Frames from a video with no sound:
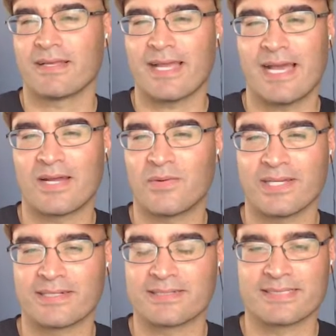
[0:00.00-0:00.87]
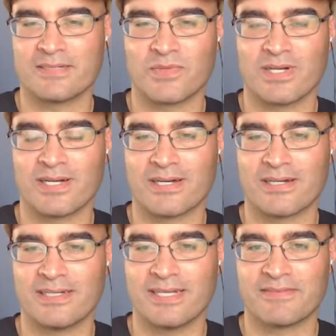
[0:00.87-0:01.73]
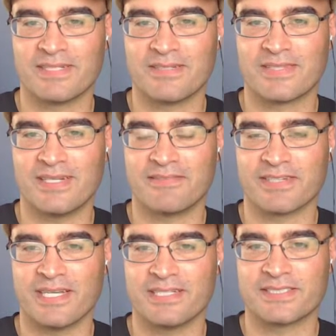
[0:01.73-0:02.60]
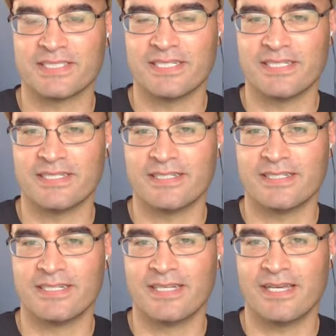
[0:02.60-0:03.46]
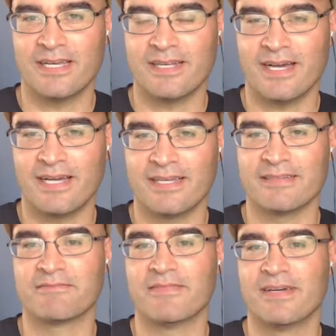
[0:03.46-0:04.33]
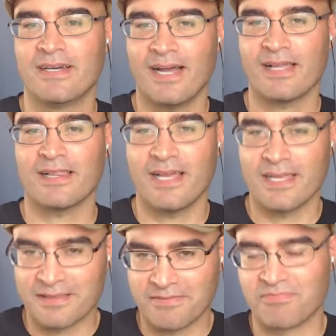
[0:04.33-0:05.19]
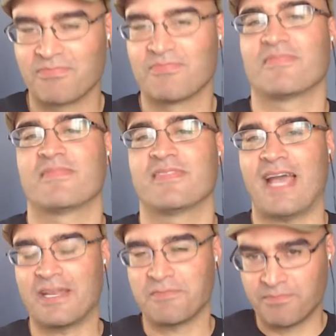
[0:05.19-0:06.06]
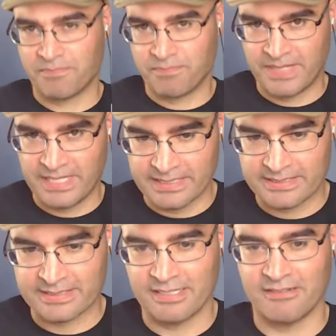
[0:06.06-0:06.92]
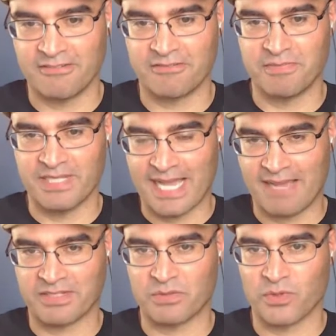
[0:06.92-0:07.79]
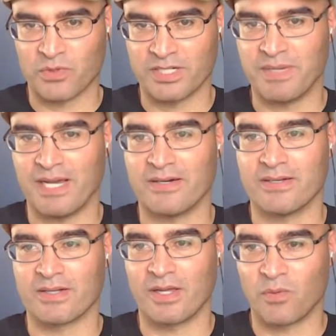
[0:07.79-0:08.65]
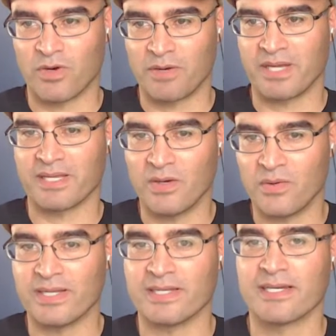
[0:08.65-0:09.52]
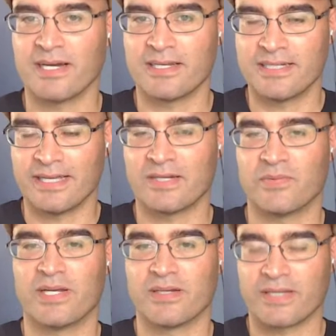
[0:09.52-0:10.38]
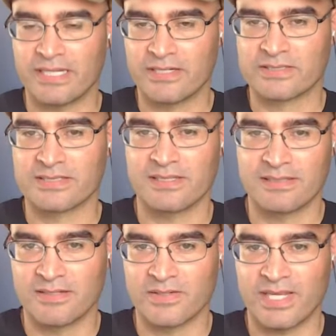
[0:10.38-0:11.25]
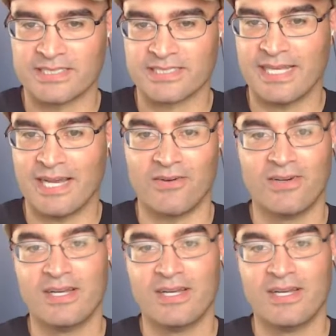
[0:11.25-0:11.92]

how do I get to somewhere? And you have to deal with the navigation. And I like that piece of me having to worry about, okay, where am I going, kind of taken away. Okay, here's the location. Now,